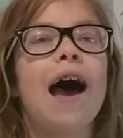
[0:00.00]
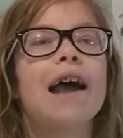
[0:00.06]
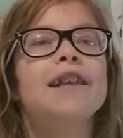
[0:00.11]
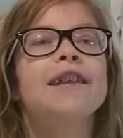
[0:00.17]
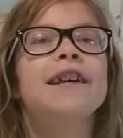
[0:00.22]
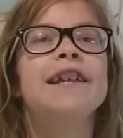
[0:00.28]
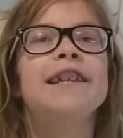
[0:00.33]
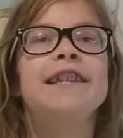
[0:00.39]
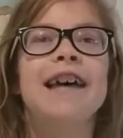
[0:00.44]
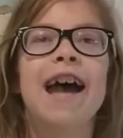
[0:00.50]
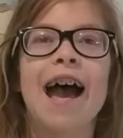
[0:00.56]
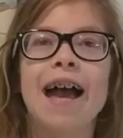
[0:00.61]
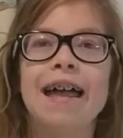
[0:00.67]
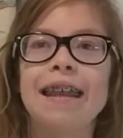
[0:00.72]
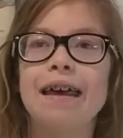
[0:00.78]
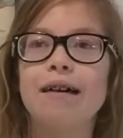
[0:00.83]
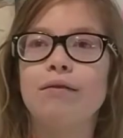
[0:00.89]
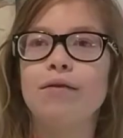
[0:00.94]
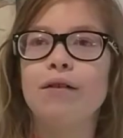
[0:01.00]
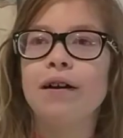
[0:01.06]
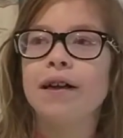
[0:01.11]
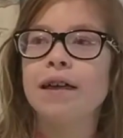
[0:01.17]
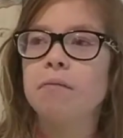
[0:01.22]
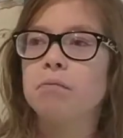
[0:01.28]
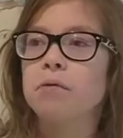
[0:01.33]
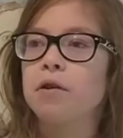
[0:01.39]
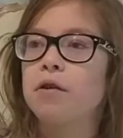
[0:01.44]
actually 10, and
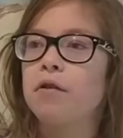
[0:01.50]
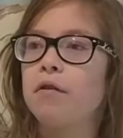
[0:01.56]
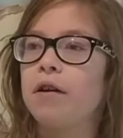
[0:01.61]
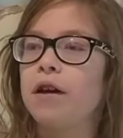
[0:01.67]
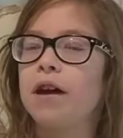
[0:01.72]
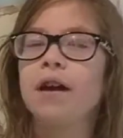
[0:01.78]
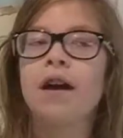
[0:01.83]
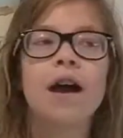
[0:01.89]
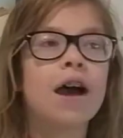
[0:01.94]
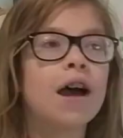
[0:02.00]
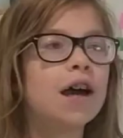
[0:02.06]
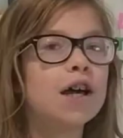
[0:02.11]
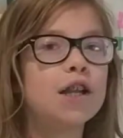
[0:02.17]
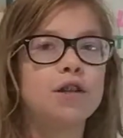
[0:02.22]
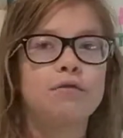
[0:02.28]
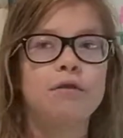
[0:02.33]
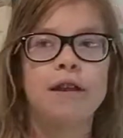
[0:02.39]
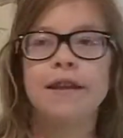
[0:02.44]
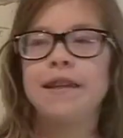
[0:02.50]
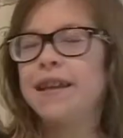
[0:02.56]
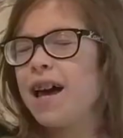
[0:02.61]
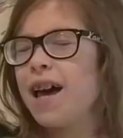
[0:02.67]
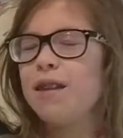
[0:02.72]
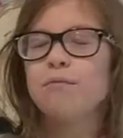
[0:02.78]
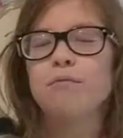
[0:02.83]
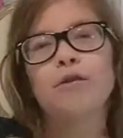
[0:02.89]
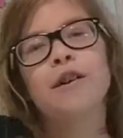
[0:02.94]
we'll keep doing
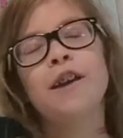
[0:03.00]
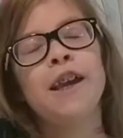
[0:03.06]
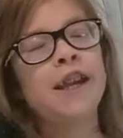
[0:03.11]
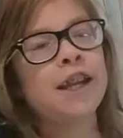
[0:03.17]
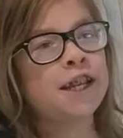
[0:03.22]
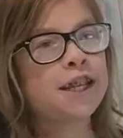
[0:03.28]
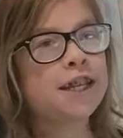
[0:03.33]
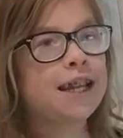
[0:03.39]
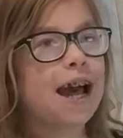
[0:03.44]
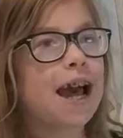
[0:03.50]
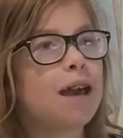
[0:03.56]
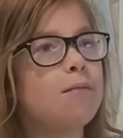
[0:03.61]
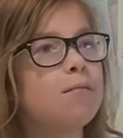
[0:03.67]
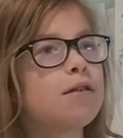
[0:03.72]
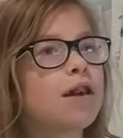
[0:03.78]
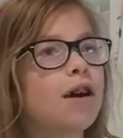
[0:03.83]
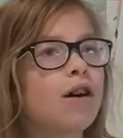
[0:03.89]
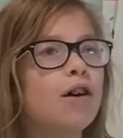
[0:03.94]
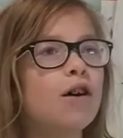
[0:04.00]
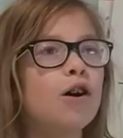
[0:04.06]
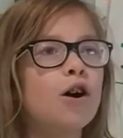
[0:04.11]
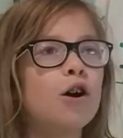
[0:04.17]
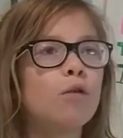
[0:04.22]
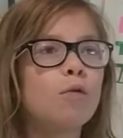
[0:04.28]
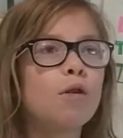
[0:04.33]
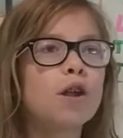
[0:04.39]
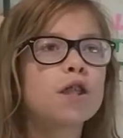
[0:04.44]
10 more each time. So
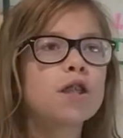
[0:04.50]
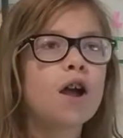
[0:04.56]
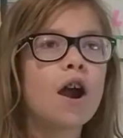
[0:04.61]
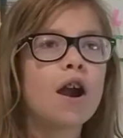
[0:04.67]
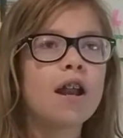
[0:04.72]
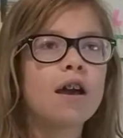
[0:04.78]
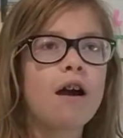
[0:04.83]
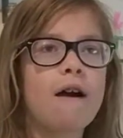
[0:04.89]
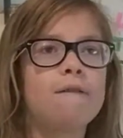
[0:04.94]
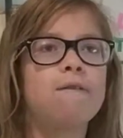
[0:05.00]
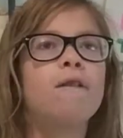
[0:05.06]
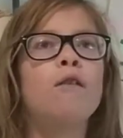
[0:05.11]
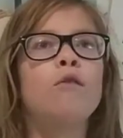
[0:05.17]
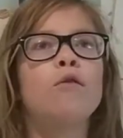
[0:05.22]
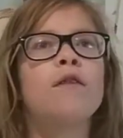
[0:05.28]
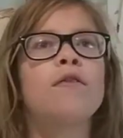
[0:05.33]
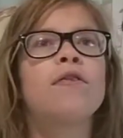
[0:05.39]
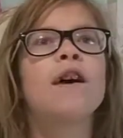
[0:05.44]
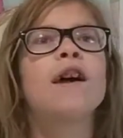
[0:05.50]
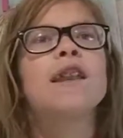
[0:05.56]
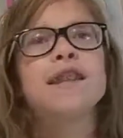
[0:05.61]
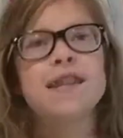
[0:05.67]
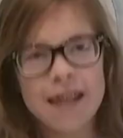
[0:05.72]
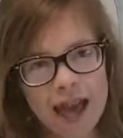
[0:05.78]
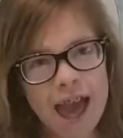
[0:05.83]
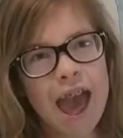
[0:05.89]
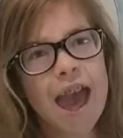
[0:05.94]
we're starting off with
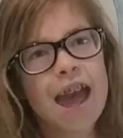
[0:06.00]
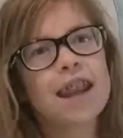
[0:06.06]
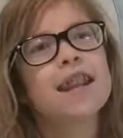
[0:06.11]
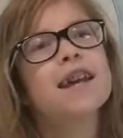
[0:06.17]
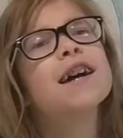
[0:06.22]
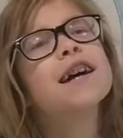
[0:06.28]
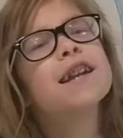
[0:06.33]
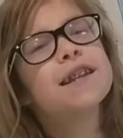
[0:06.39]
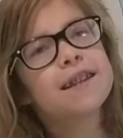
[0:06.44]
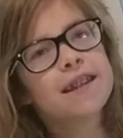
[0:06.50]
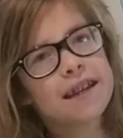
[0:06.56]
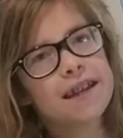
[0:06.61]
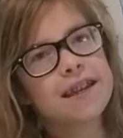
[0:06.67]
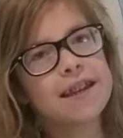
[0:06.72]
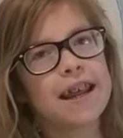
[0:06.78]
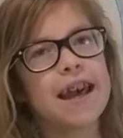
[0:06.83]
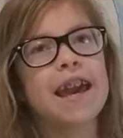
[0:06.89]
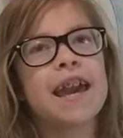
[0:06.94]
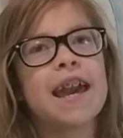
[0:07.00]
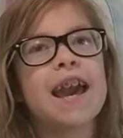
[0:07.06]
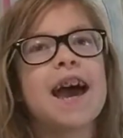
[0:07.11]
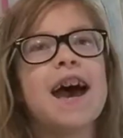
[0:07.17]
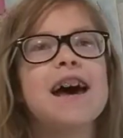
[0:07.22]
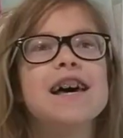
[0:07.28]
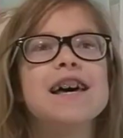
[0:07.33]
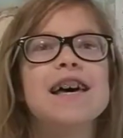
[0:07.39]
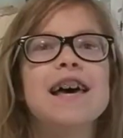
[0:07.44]
10 today,
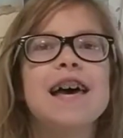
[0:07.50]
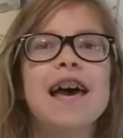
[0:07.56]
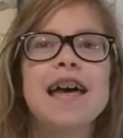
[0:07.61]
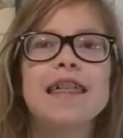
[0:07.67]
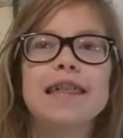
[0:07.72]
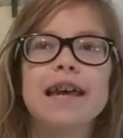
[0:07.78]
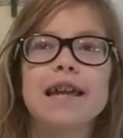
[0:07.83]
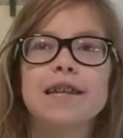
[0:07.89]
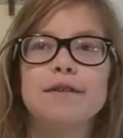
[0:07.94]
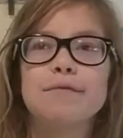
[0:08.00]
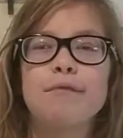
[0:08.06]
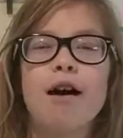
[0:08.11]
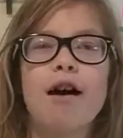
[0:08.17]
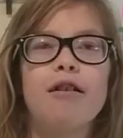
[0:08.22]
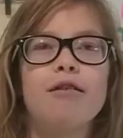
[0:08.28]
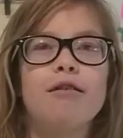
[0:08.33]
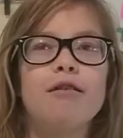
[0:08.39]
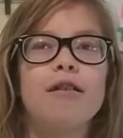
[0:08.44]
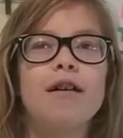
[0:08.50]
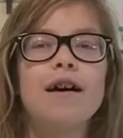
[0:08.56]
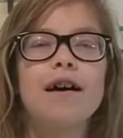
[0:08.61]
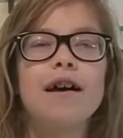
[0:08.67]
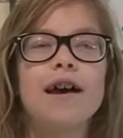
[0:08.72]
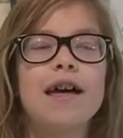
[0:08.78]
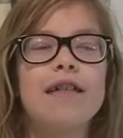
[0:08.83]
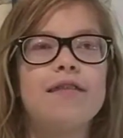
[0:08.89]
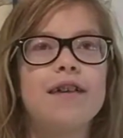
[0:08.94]
and then tomorrow,
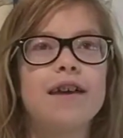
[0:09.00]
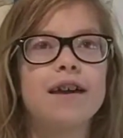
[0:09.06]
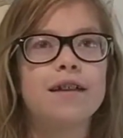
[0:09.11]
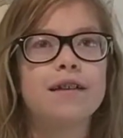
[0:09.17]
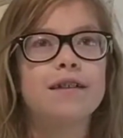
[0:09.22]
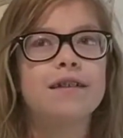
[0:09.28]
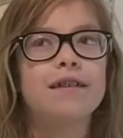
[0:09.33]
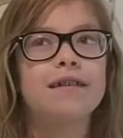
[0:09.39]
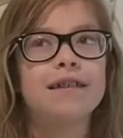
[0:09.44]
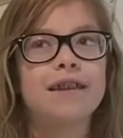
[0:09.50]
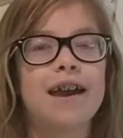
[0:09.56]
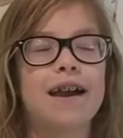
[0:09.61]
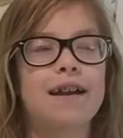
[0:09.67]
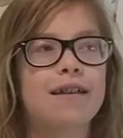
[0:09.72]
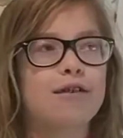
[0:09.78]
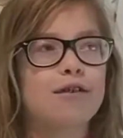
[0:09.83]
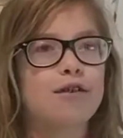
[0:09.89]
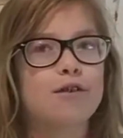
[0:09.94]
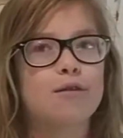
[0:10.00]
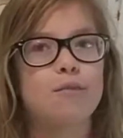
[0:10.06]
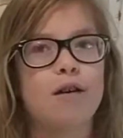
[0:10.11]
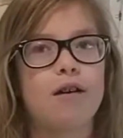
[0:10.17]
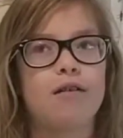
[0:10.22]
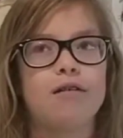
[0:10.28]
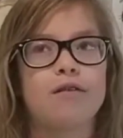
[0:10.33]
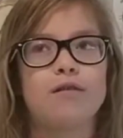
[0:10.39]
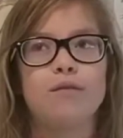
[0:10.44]
and then yeah, because
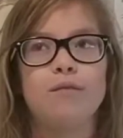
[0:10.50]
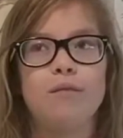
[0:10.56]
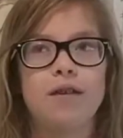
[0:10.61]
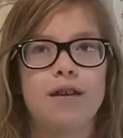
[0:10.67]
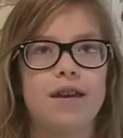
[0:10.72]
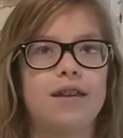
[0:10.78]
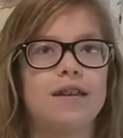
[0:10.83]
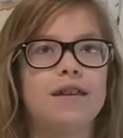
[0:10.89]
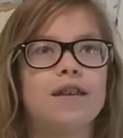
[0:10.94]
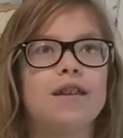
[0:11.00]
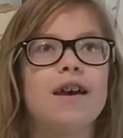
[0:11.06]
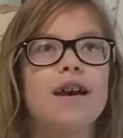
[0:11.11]
tomorrow's the weekend.